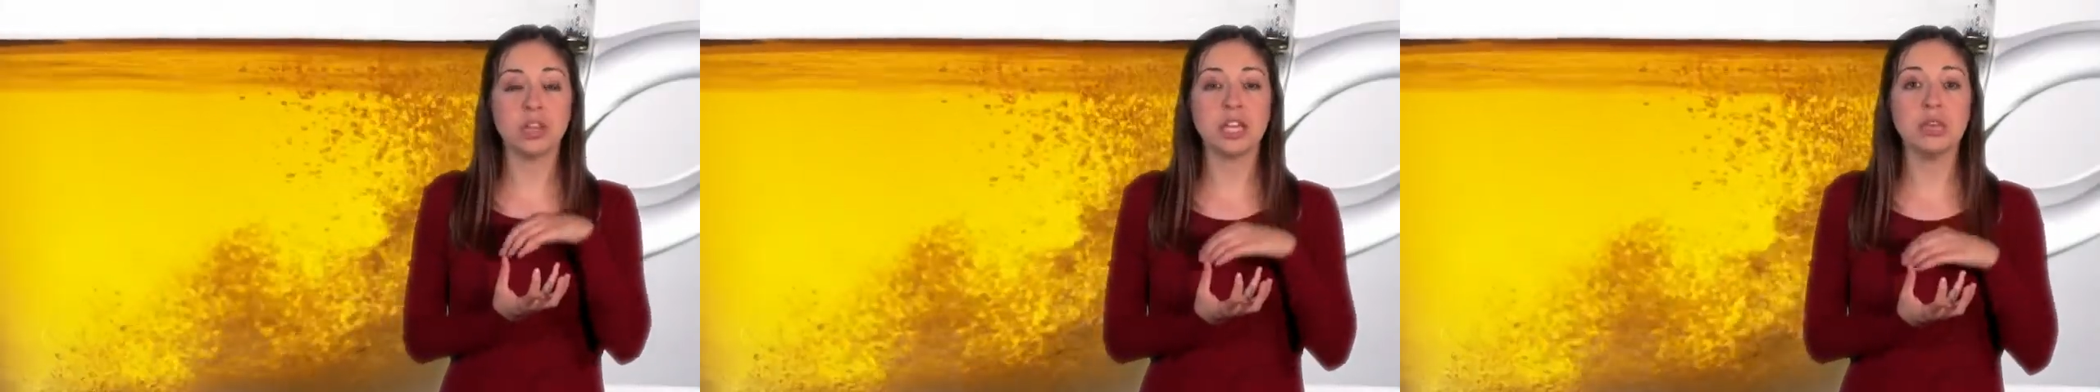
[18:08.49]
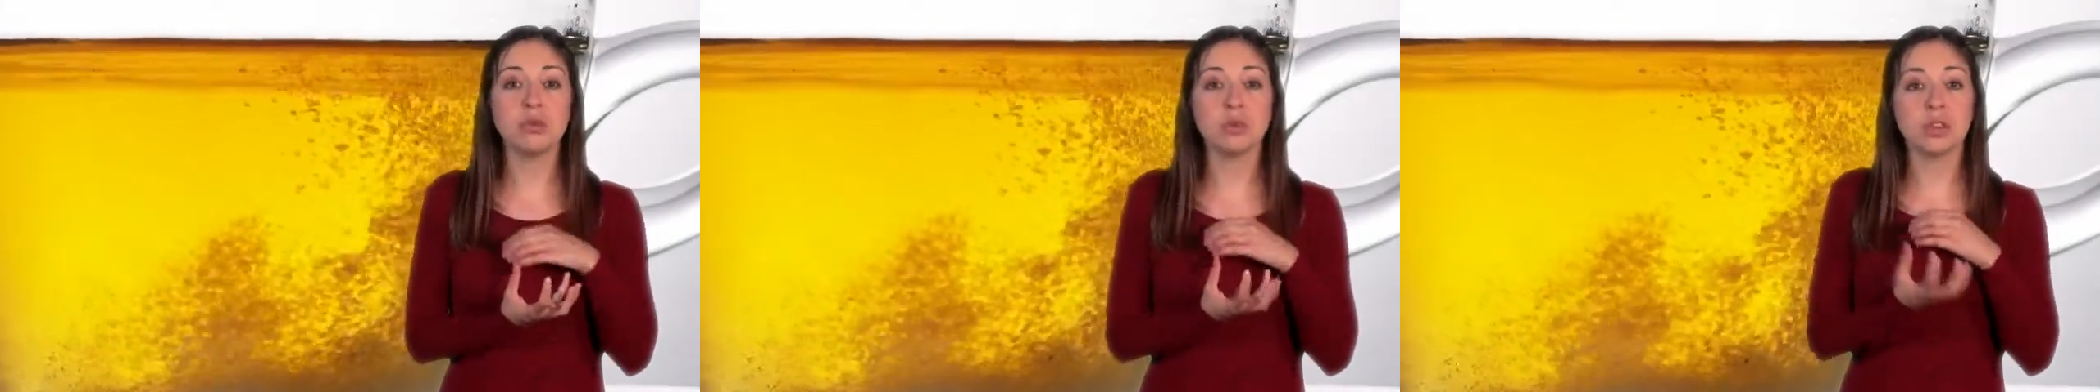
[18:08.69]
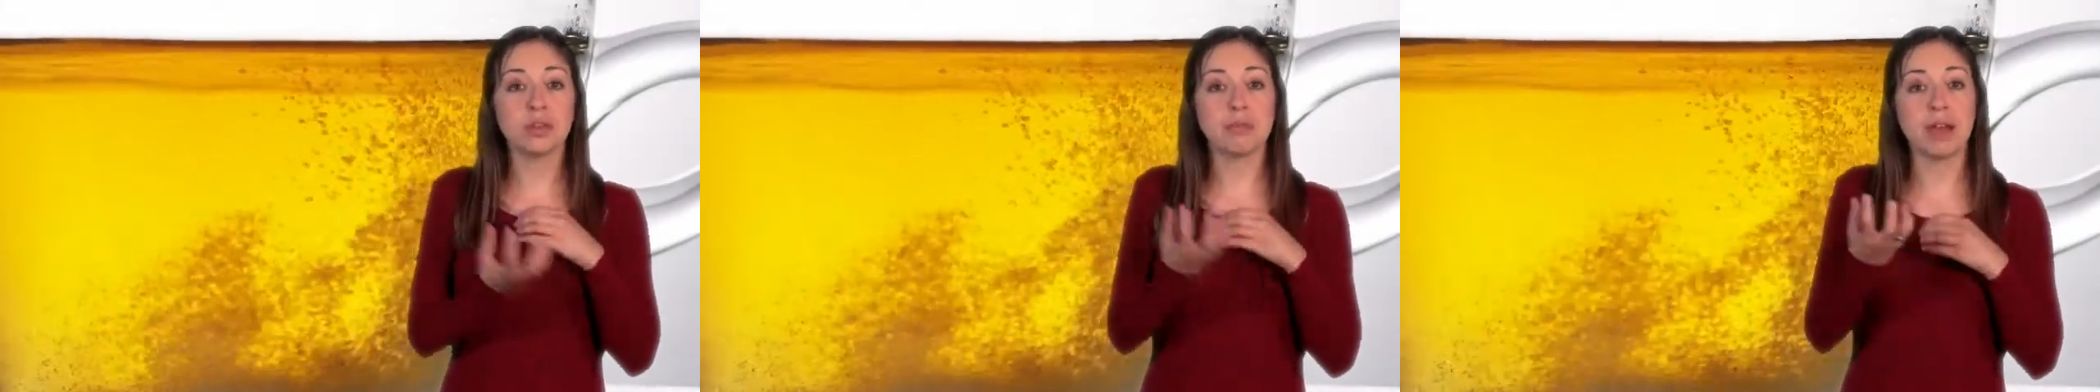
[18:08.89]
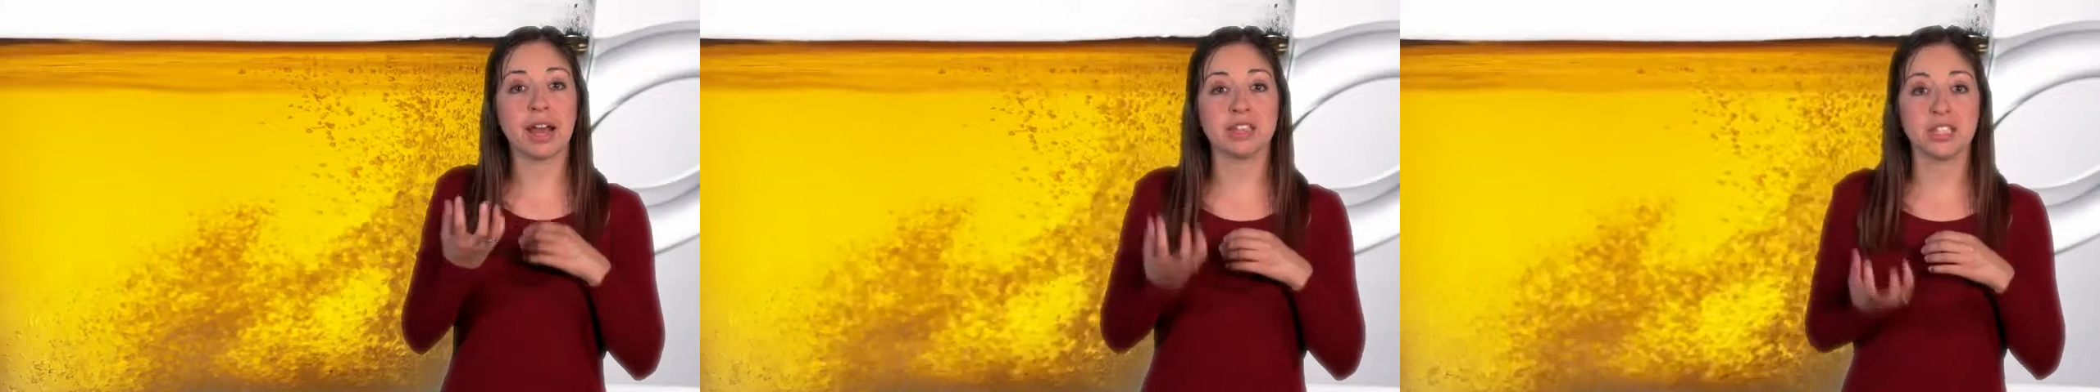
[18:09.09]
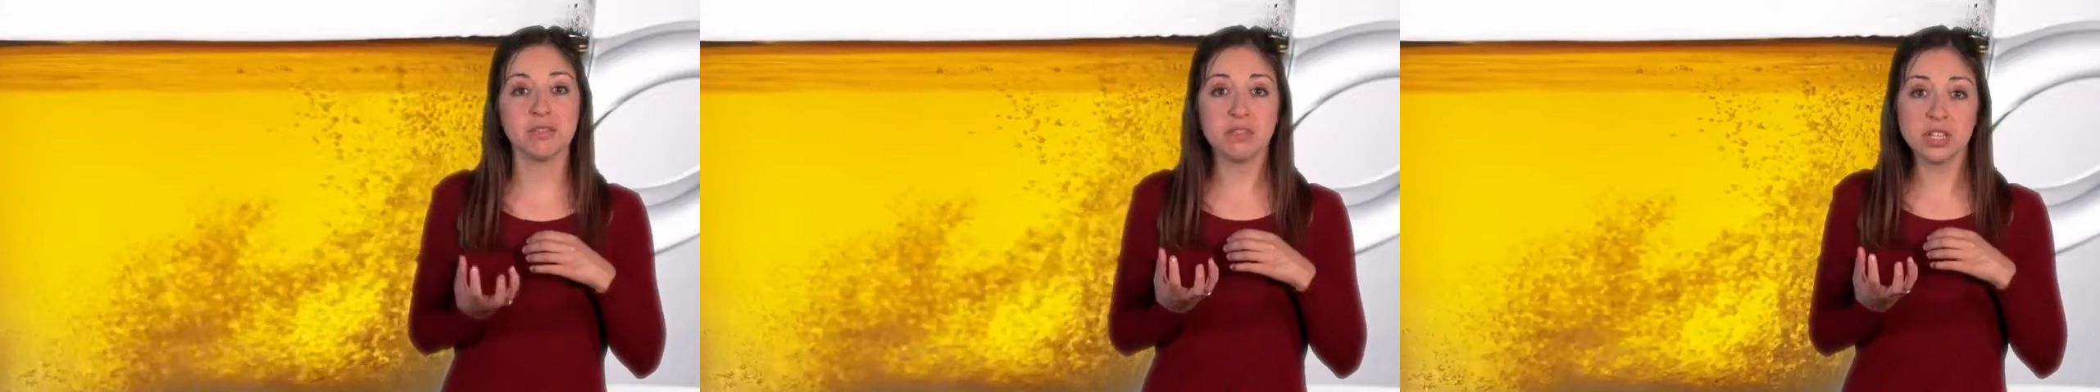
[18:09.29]
equal the
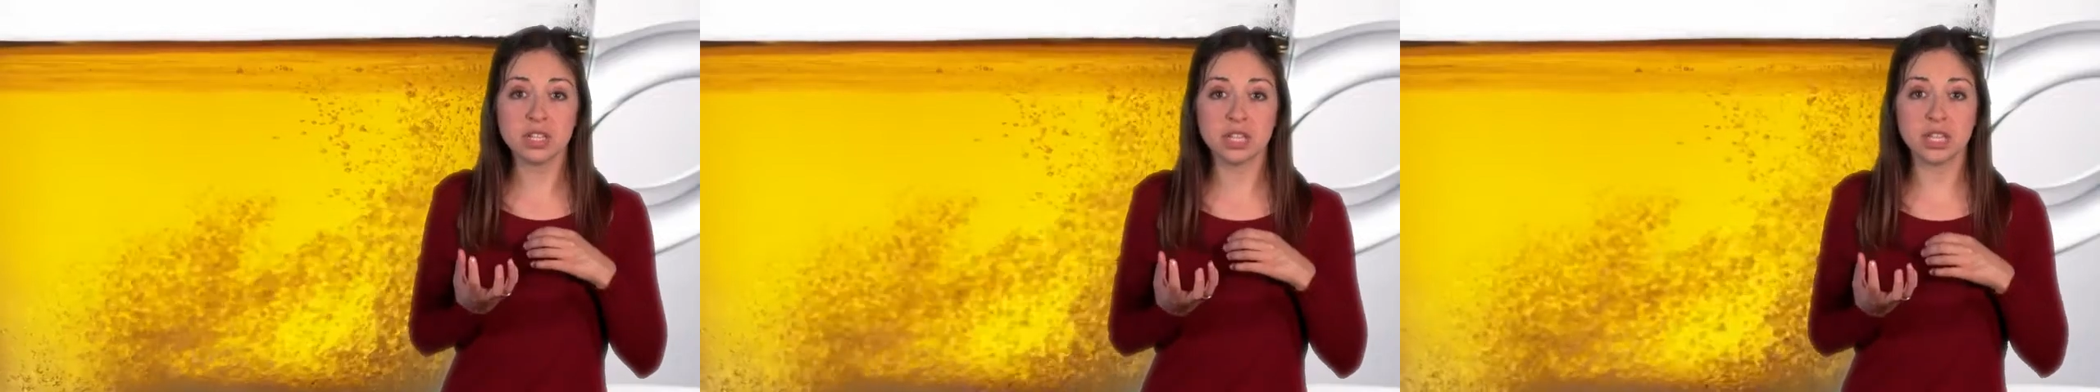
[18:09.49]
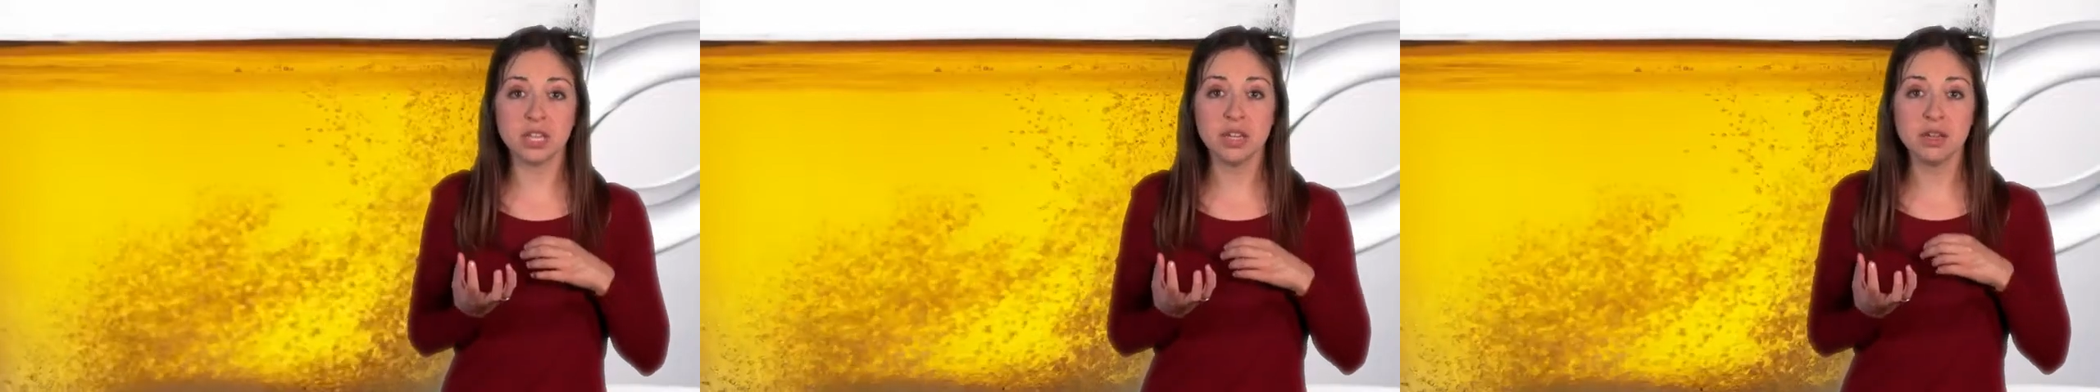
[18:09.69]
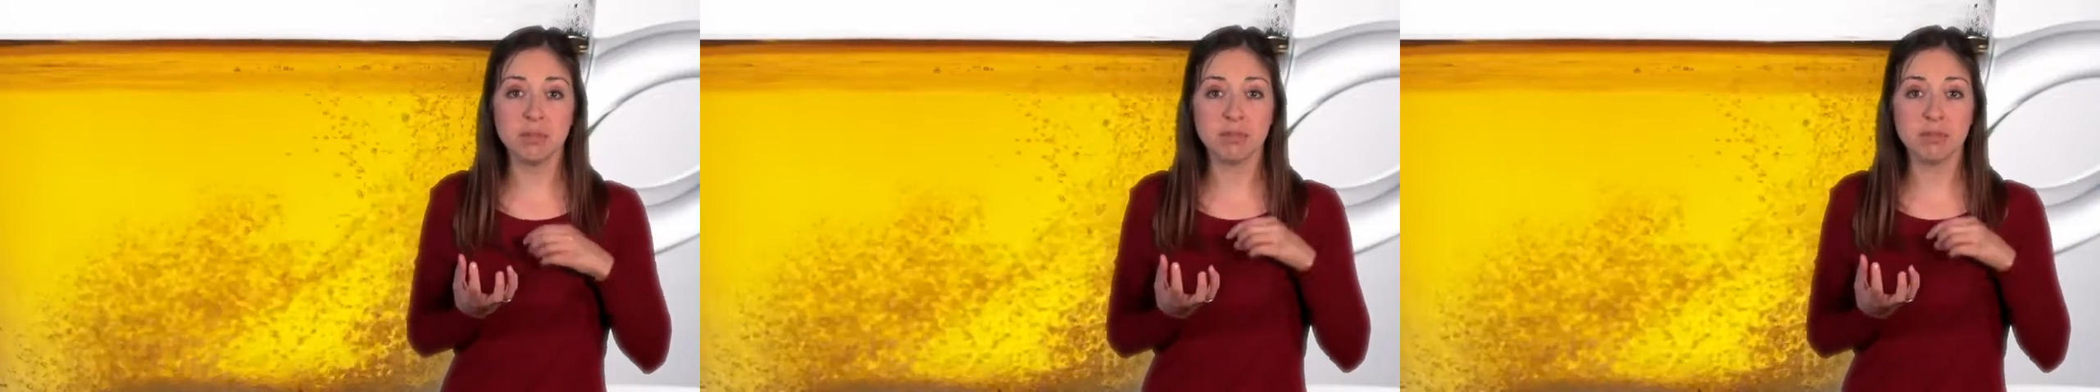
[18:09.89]
mass of the tea